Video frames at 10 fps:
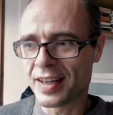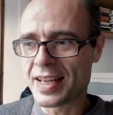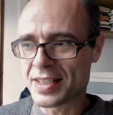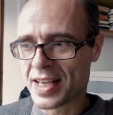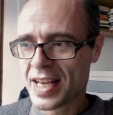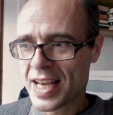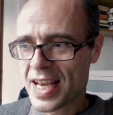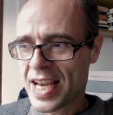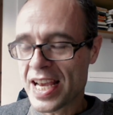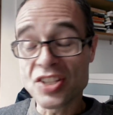it's,
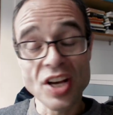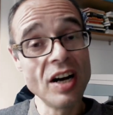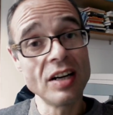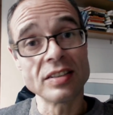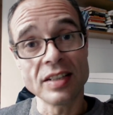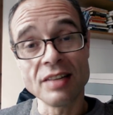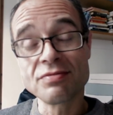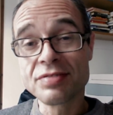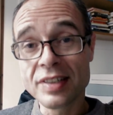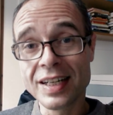it's hard.
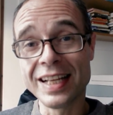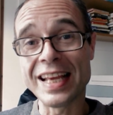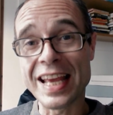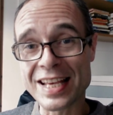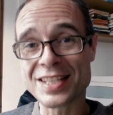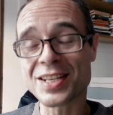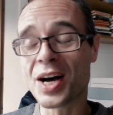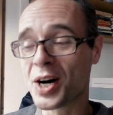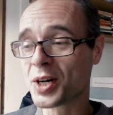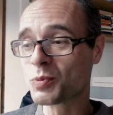It really is
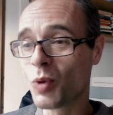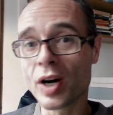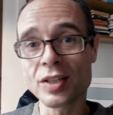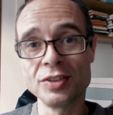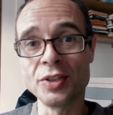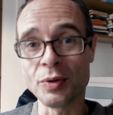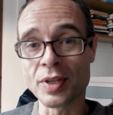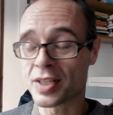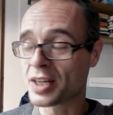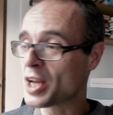hard work to do
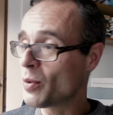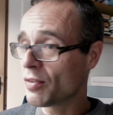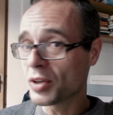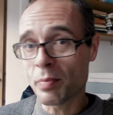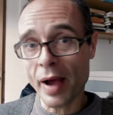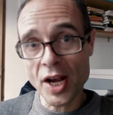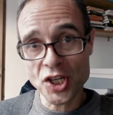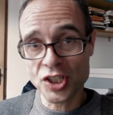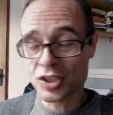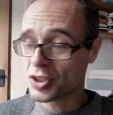this. I know I've got a
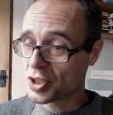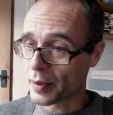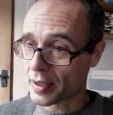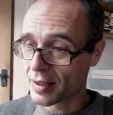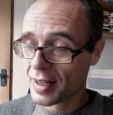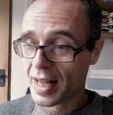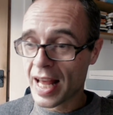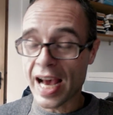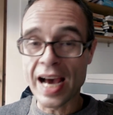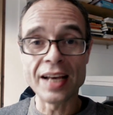passion to do it
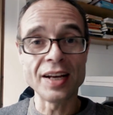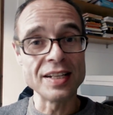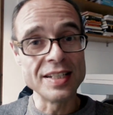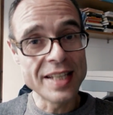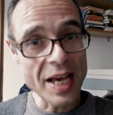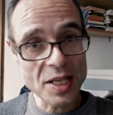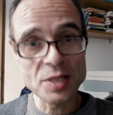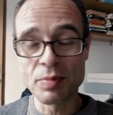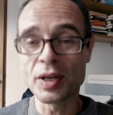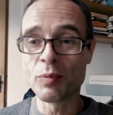and I
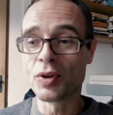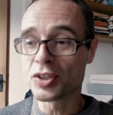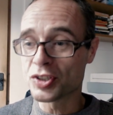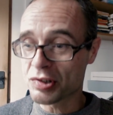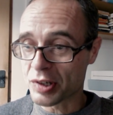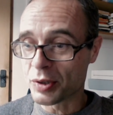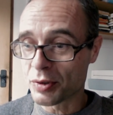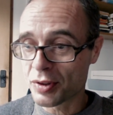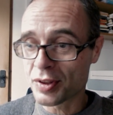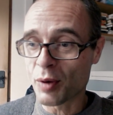desperately want the
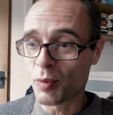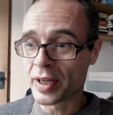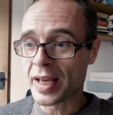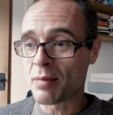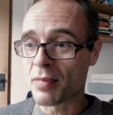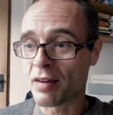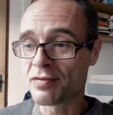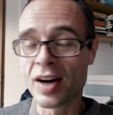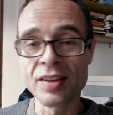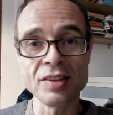truth. I want to get my
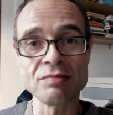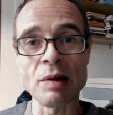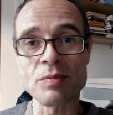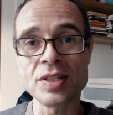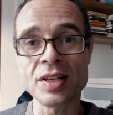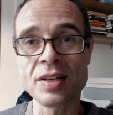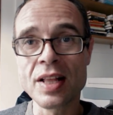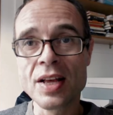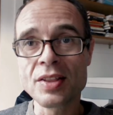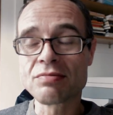father the represent,
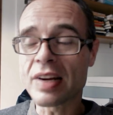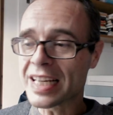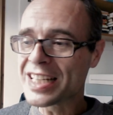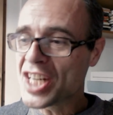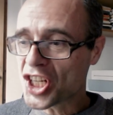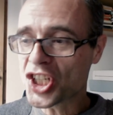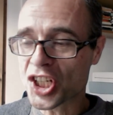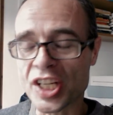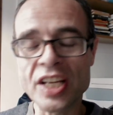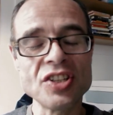the
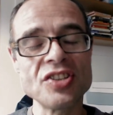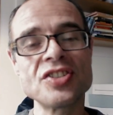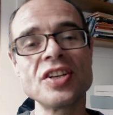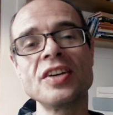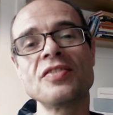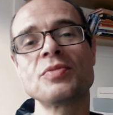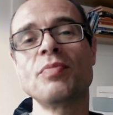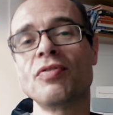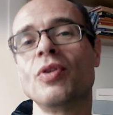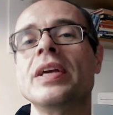recognition he deserves
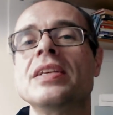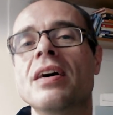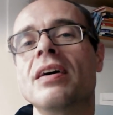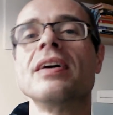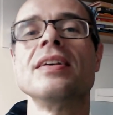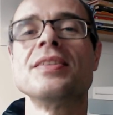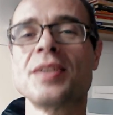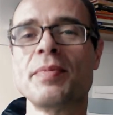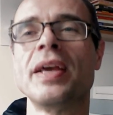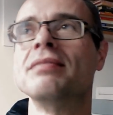before he dies.
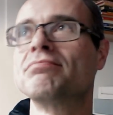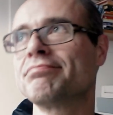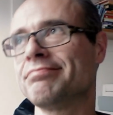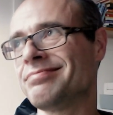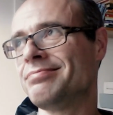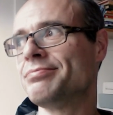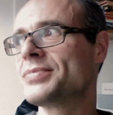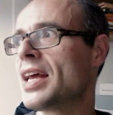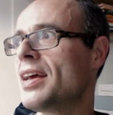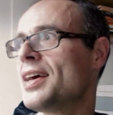I mean,
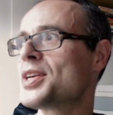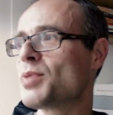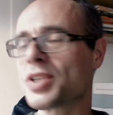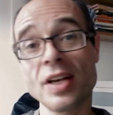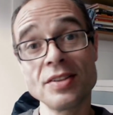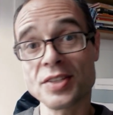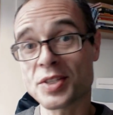it's what sons are